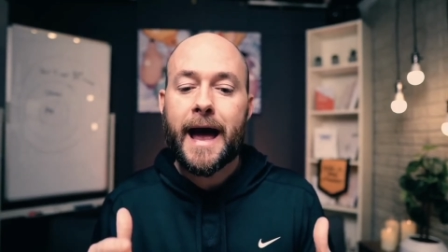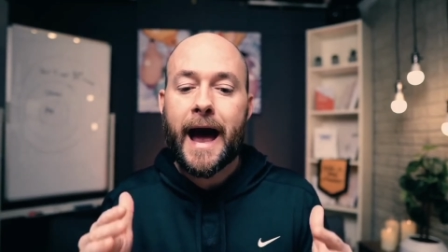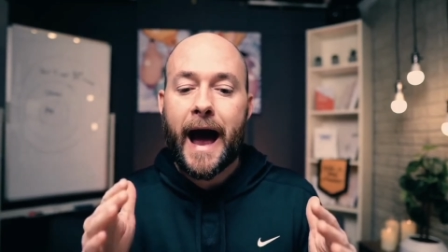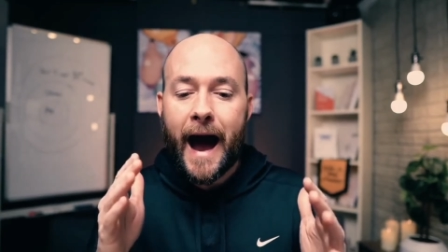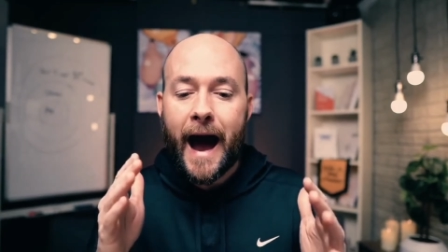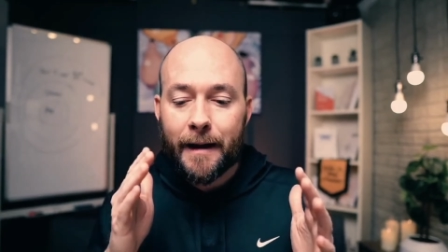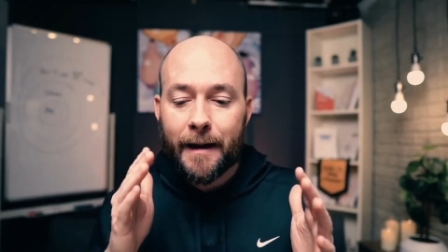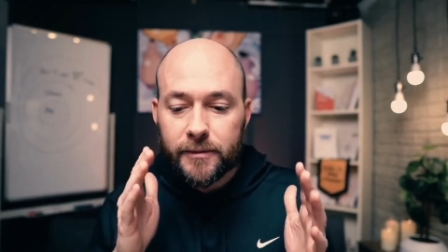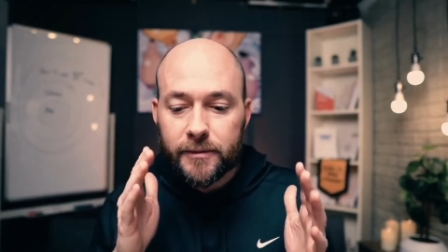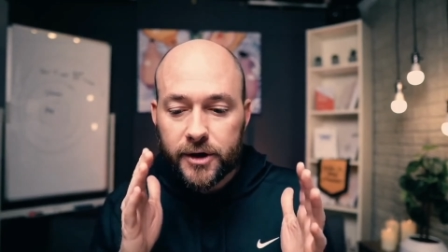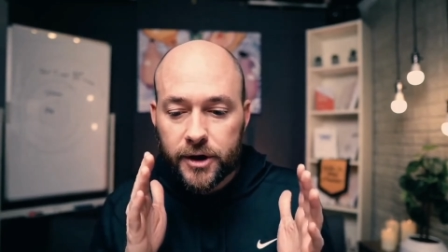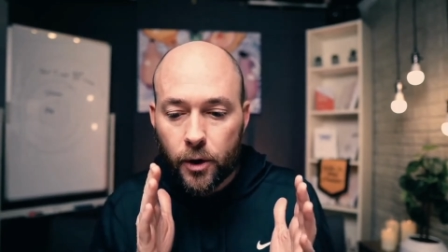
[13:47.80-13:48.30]

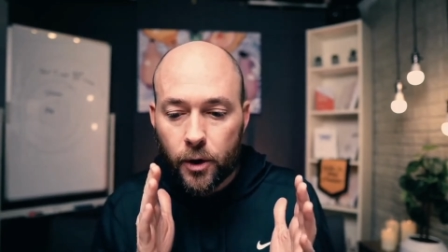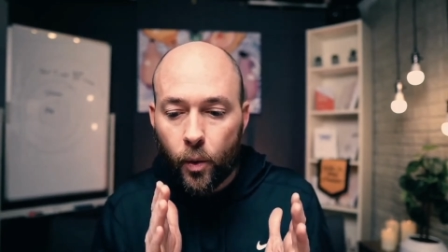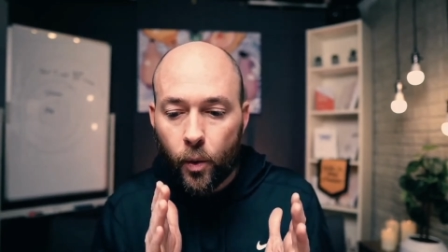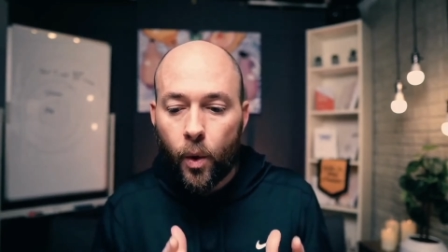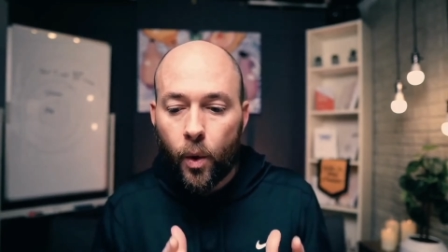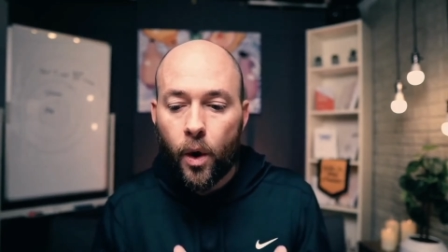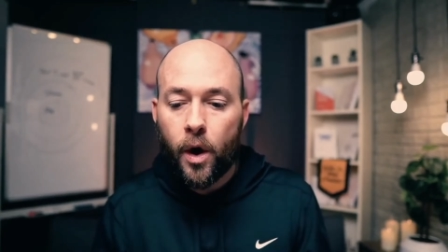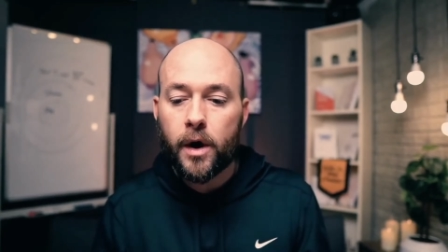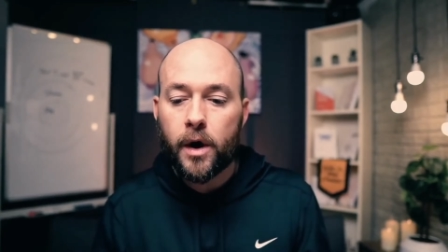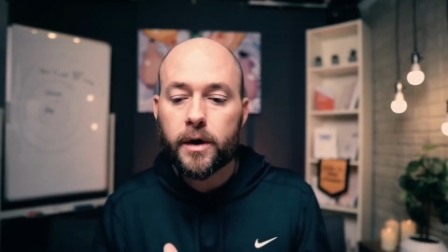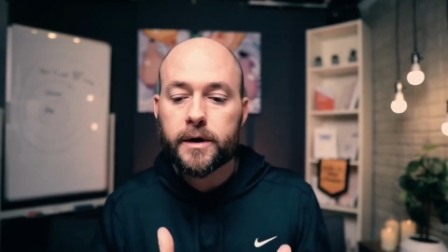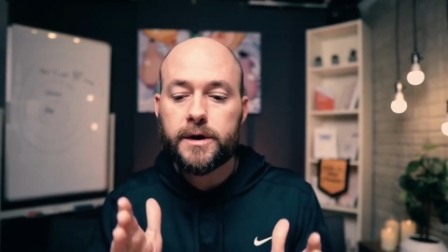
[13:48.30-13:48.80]
I'm going to
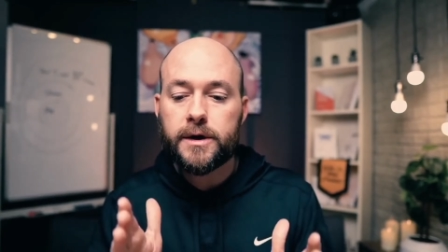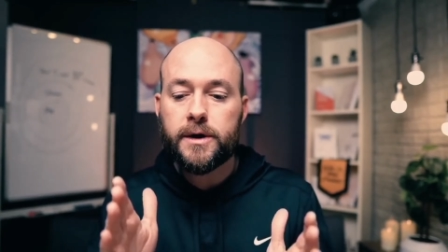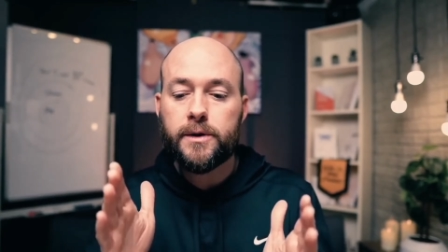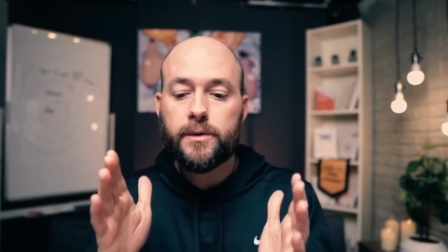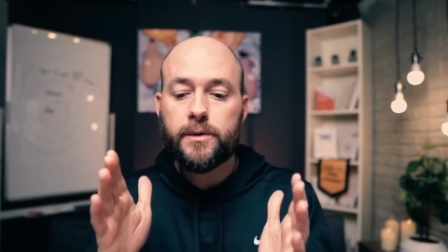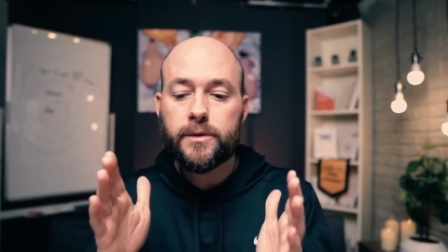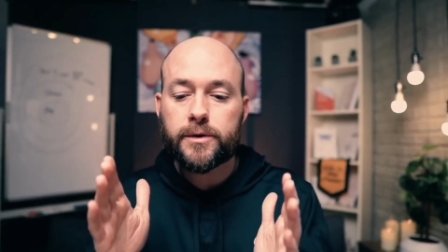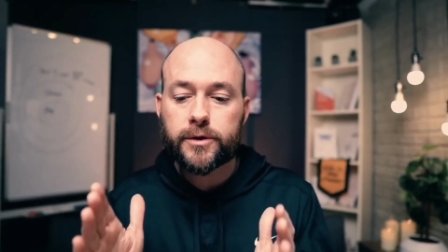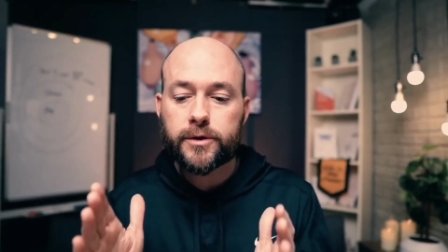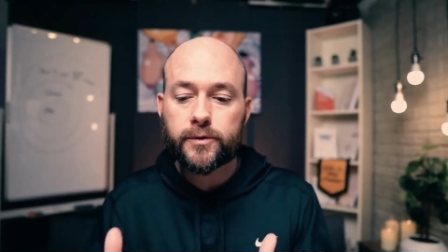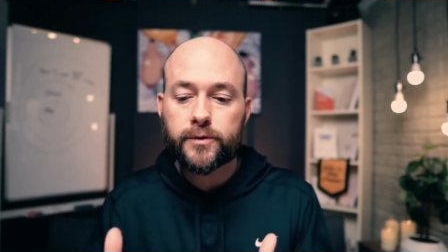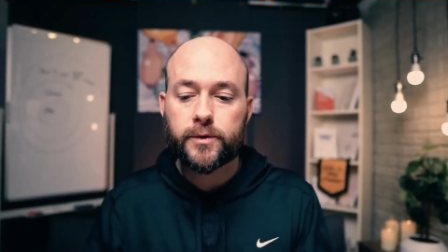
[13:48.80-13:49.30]
walk you
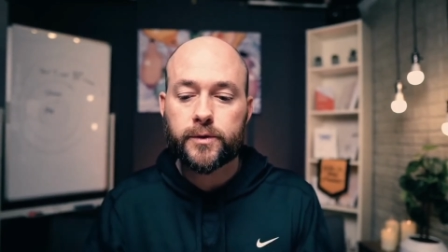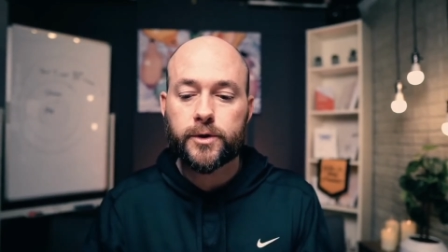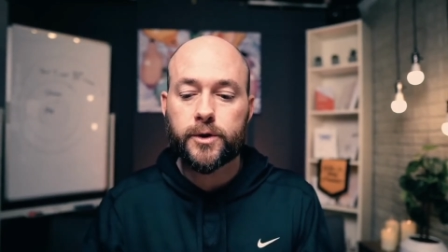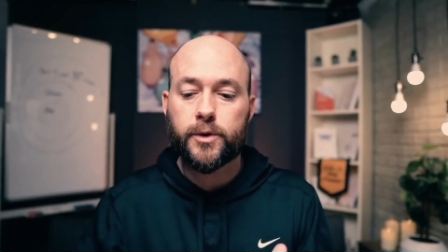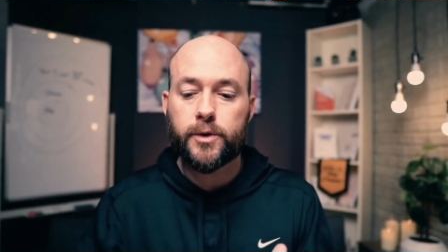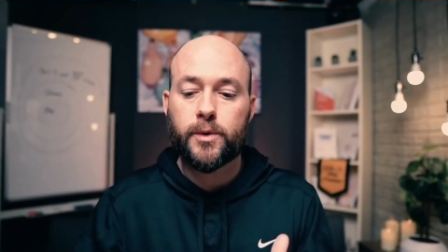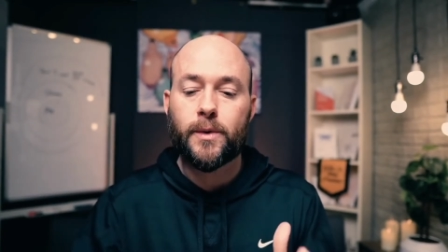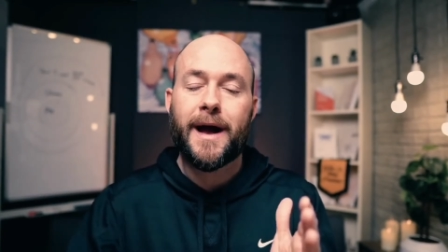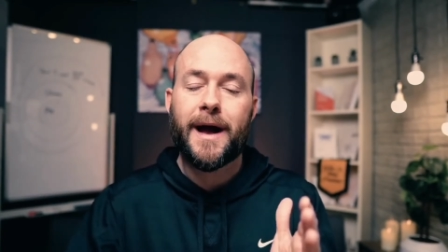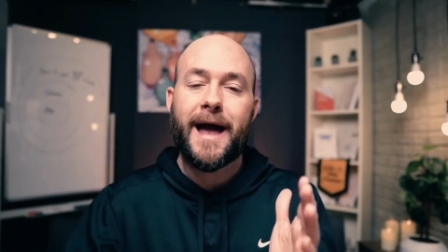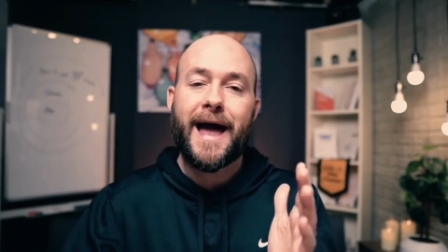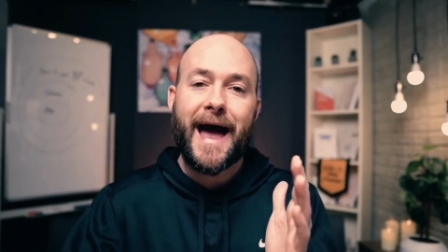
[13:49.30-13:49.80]

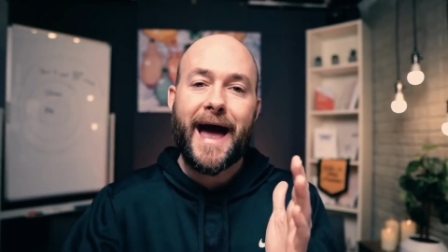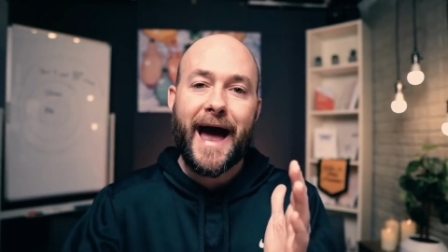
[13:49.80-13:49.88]
through